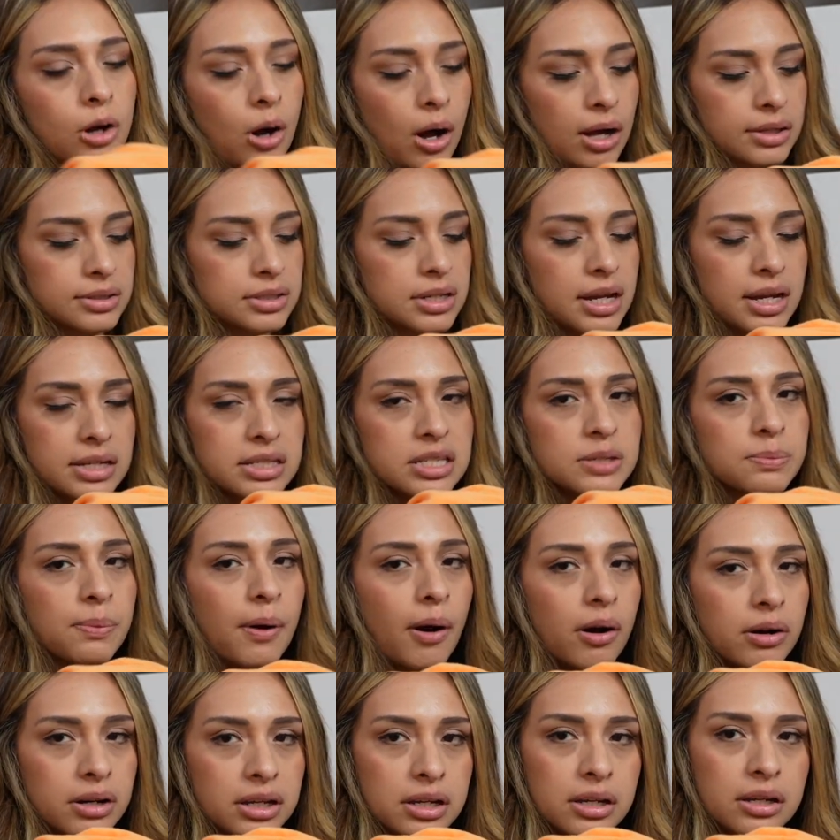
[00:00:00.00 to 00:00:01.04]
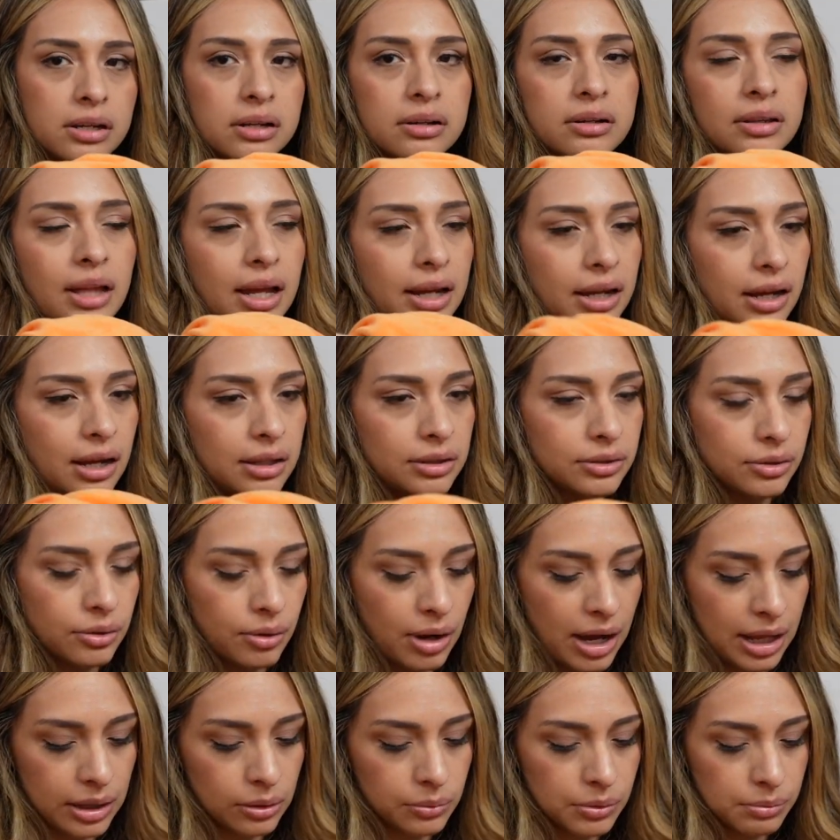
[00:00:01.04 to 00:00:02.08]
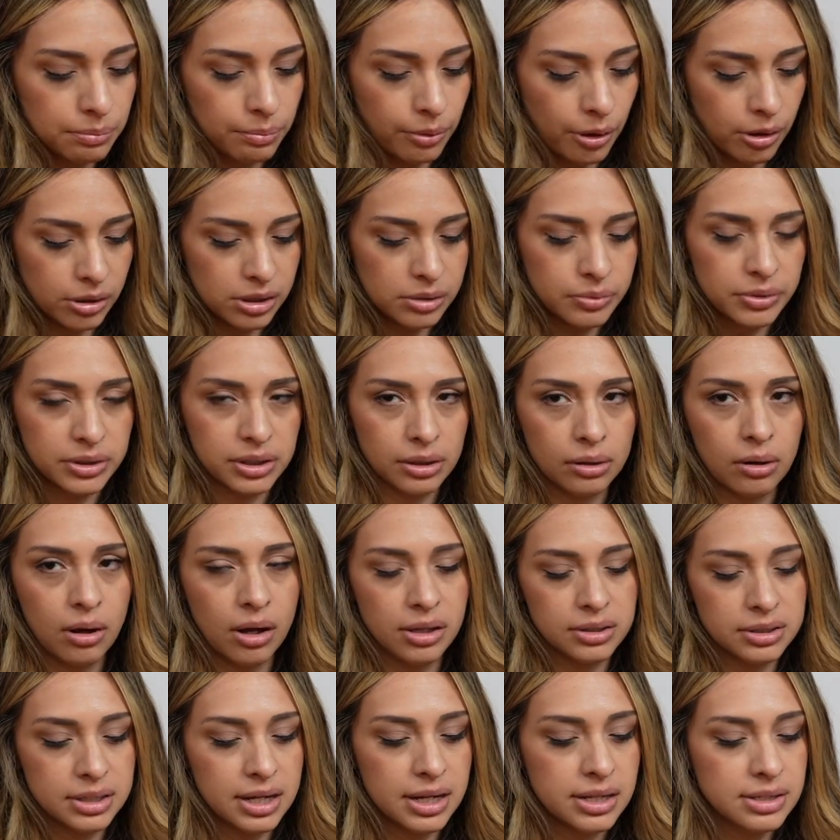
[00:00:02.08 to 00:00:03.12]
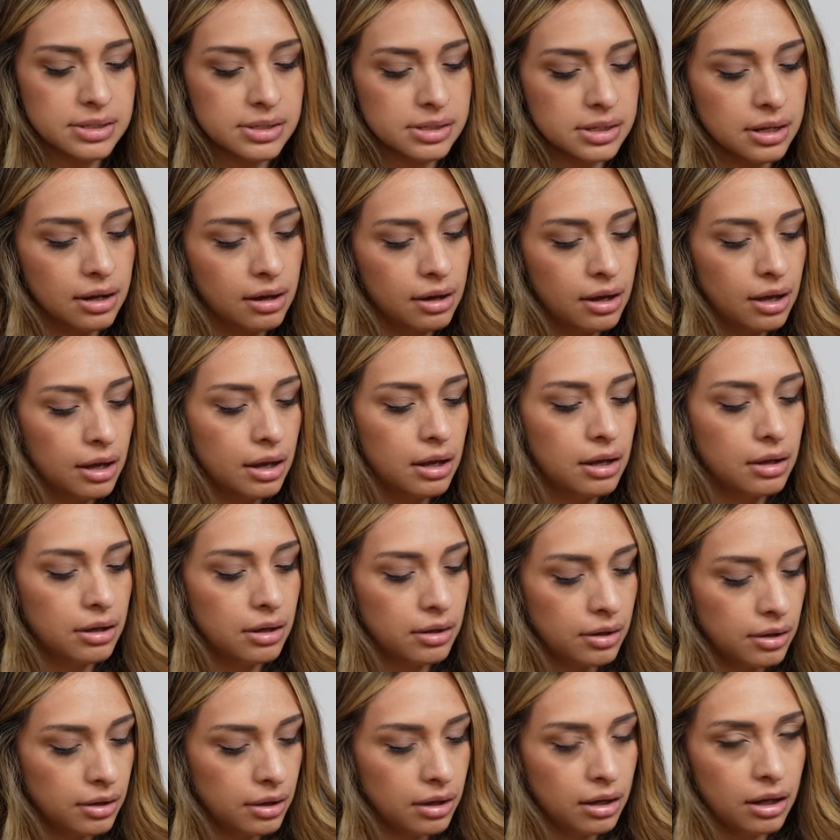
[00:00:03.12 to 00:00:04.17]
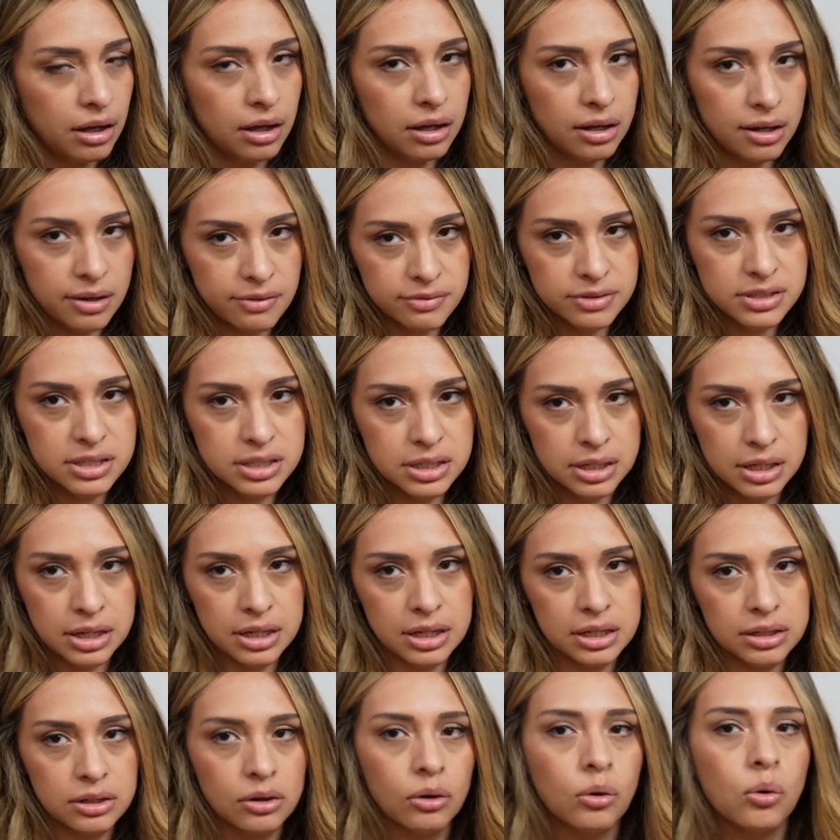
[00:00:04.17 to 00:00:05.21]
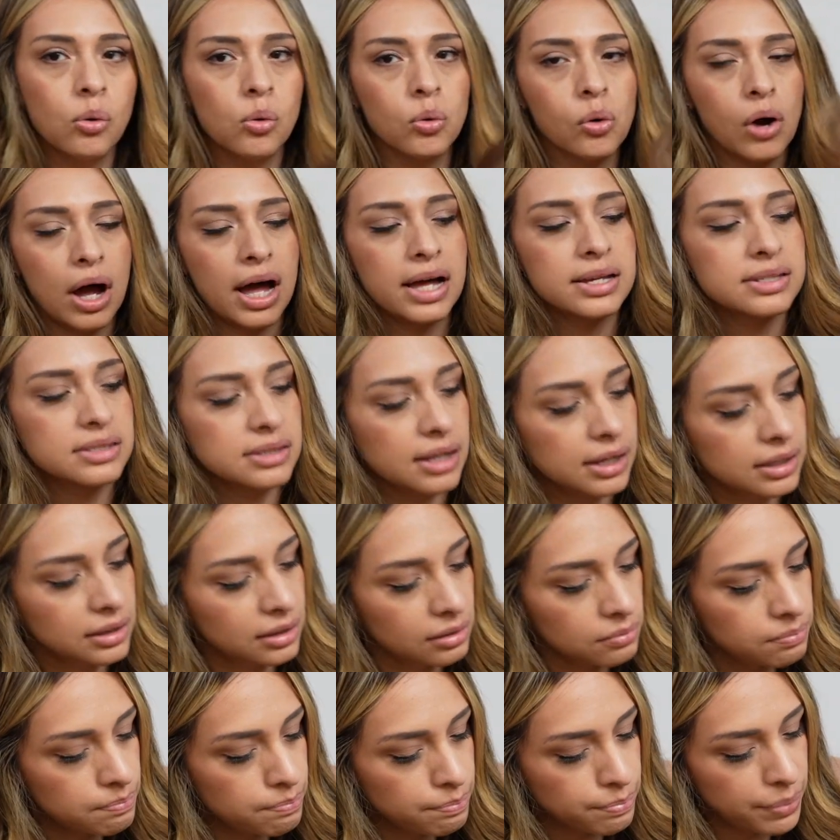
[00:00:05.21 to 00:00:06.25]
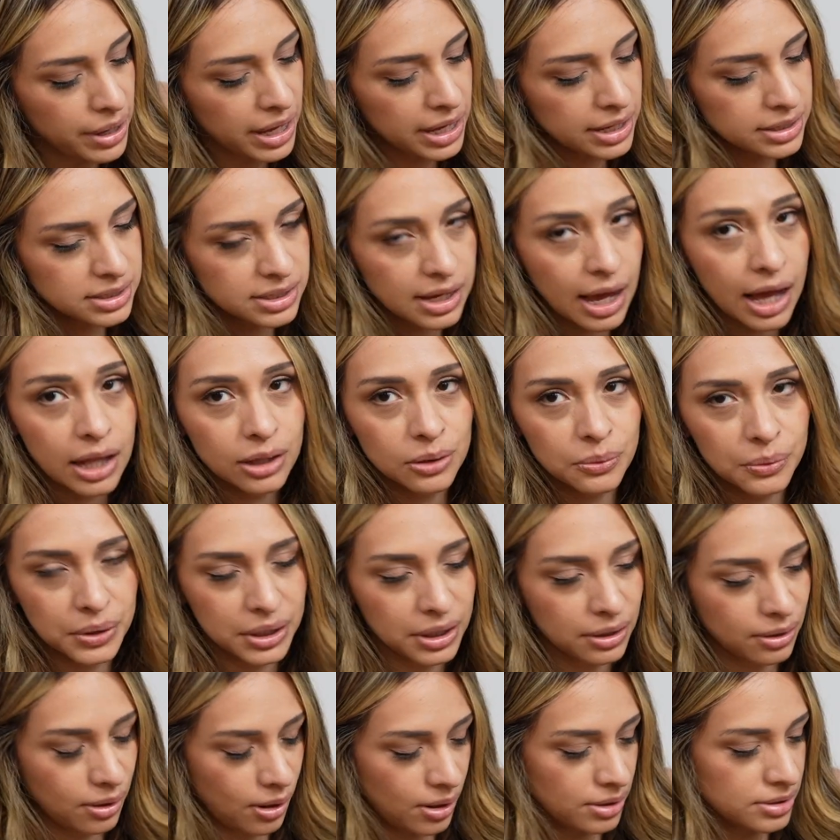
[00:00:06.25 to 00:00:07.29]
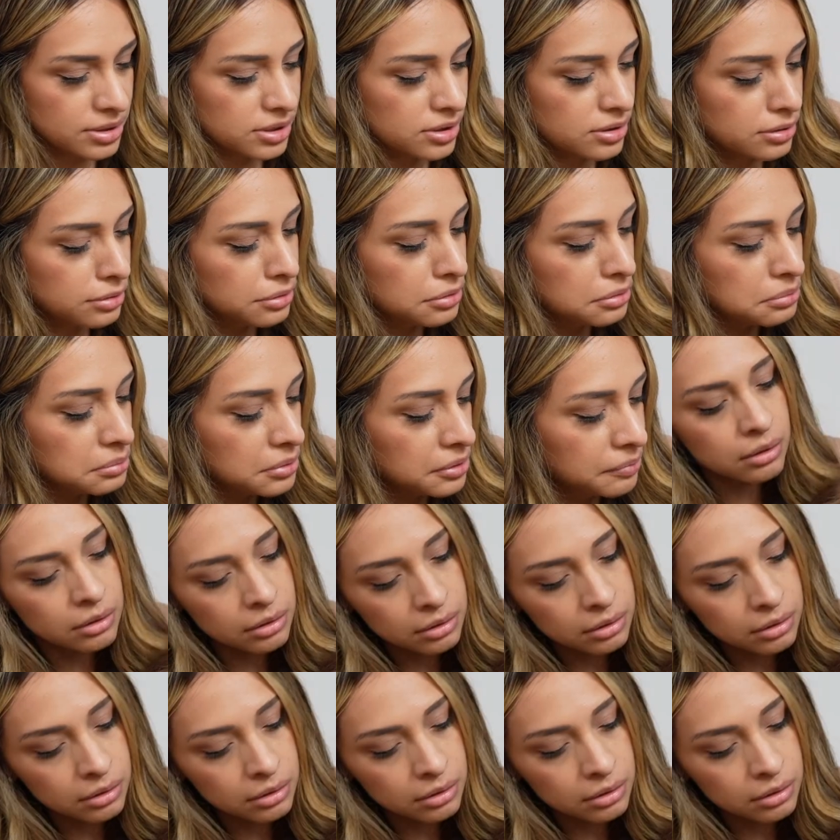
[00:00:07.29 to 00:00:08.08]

contest party, like a little Halloween party with a contest of seeing who has like the best Halloween costume.